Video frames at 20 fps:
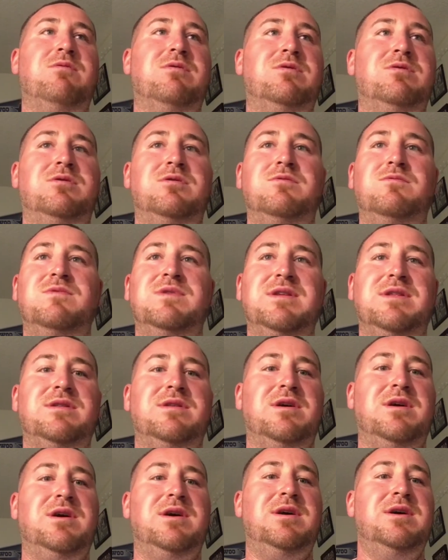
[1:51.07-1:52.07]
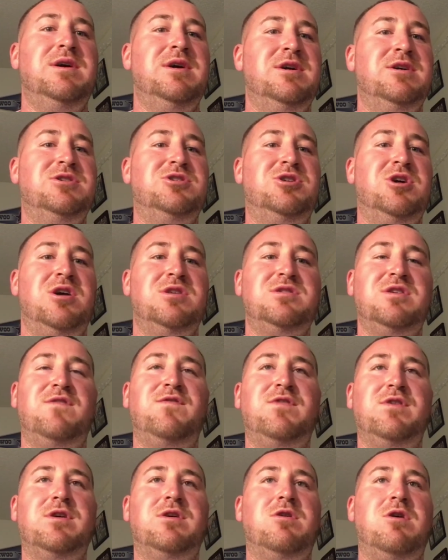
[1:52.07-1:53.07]
We're going with
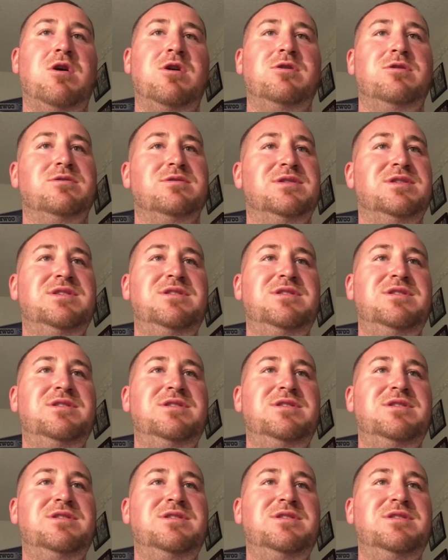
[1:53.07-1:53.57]
Johnson for the Cardinals.